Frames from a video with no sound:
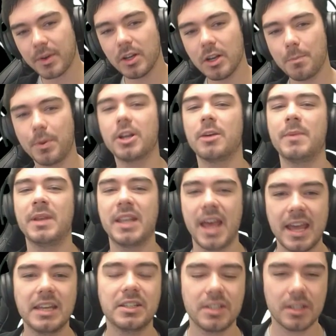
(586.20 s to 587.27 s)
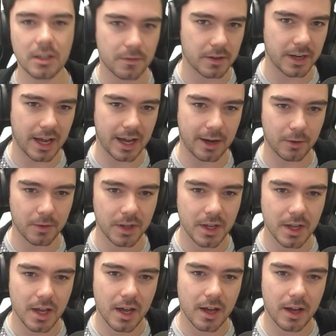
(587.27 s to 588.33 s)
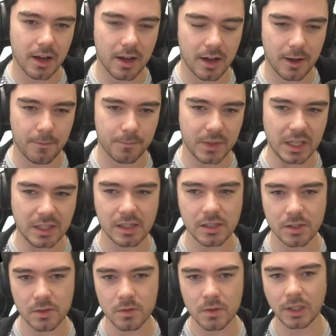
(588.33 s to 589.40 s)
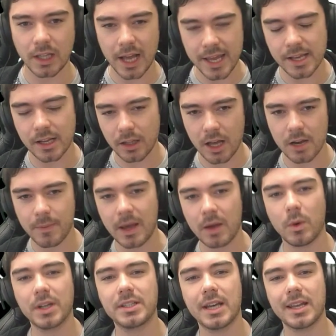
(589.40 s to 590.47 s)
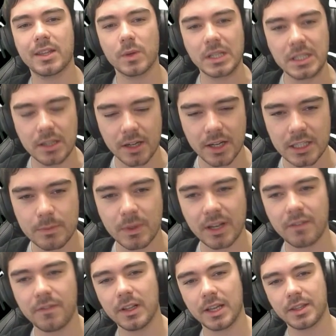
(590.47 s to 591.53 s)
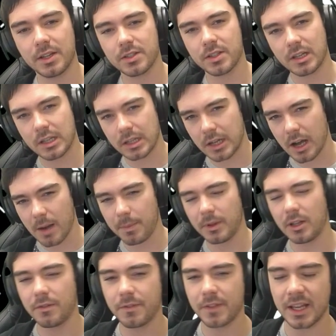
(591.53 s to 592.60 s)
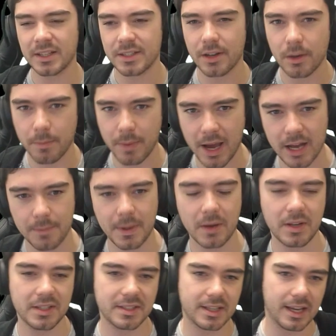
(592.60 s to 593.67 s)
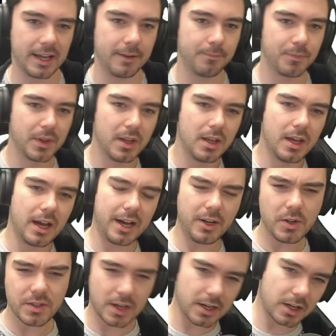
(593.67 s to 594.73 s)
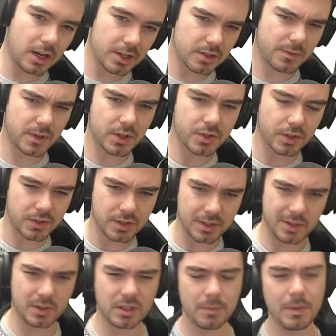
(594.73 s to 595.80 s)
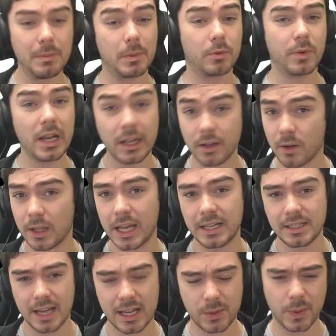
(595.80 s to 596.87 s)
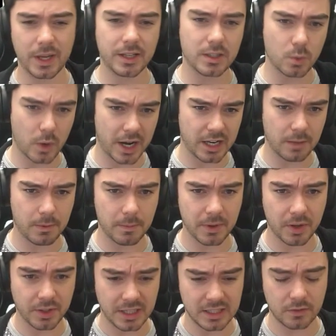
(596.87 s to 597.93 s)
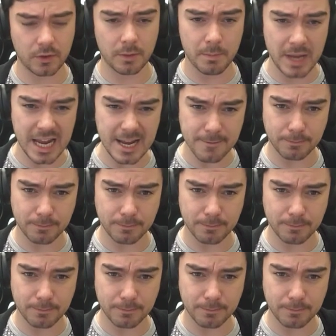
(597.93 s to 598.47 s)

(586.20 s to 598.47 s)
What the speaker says: put him in the A tier for now. because I do like a lot about what Deathwing does, but I feel like there's a couple of things that are bad about his kit. I know it's kind of controversial too. Some people really don't like Deathwing and his wind-up abilities. For me,